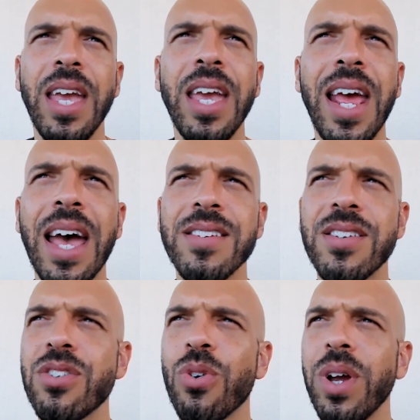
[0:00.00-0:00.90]
it has a
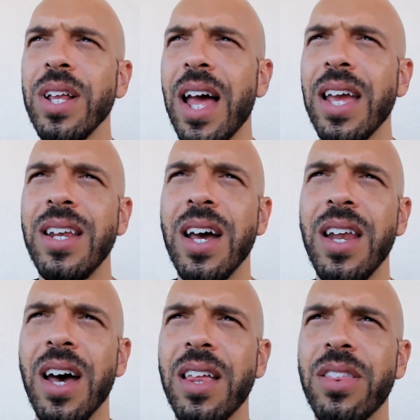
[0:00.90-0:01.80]
story like
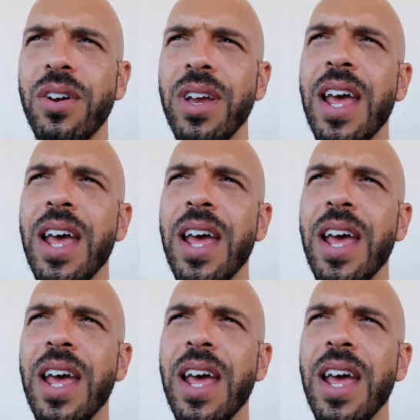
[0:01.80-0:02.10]
none other.